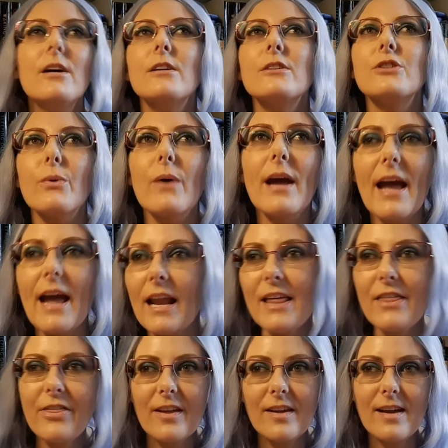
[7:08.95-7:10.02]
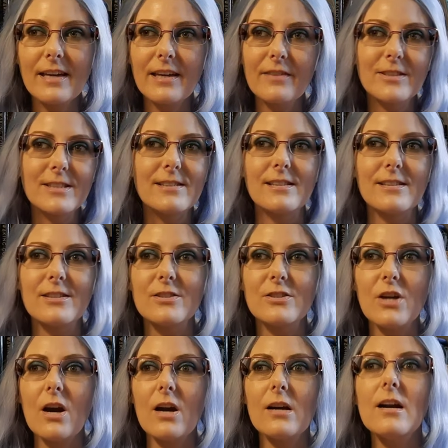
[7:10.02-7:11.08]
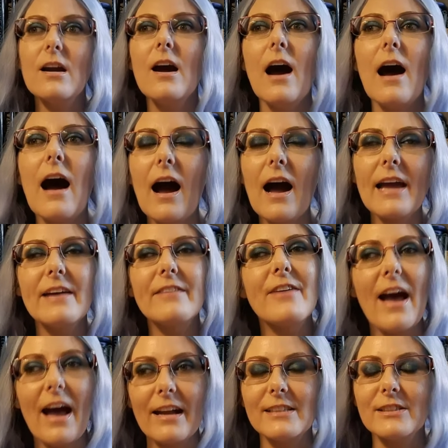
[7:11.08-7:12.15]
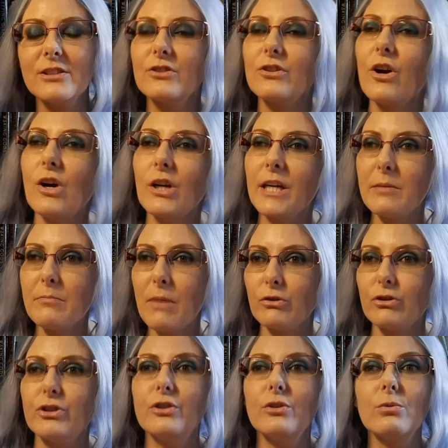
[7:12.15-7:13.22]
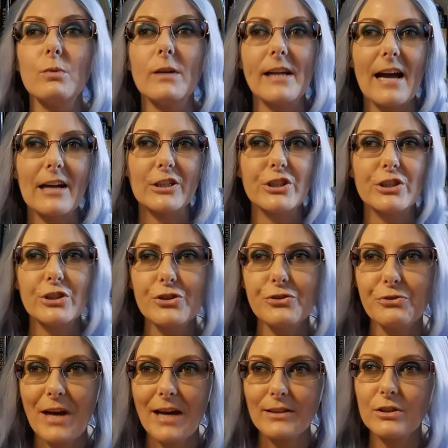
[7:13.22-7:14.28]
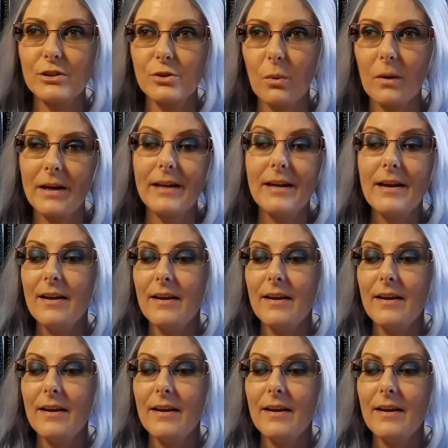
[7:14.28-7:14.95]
So anything I give a 6-star, I have had a strong emotional reaction to that story.